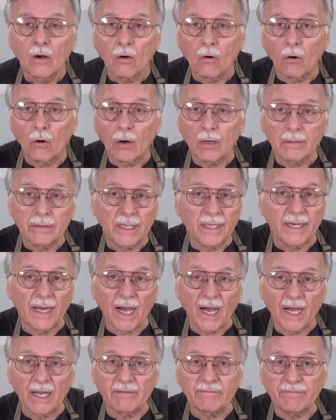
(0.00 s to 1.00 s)
or an
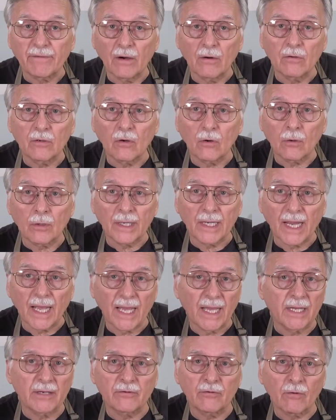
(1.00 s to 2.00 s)
iPhone or an
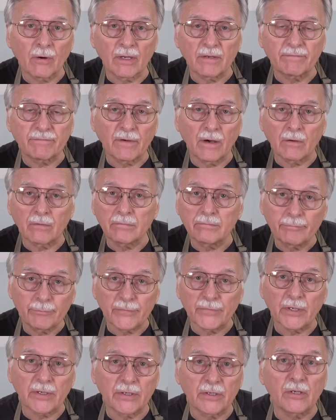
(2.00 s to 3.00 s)
Android phone.
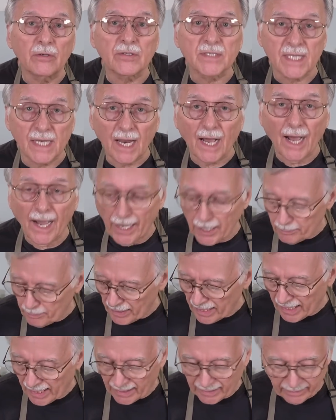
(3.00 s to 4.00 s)
You could use an
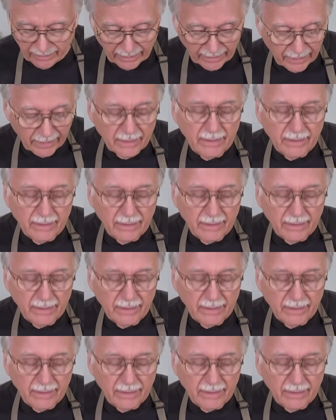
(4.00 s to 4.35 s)
iPad.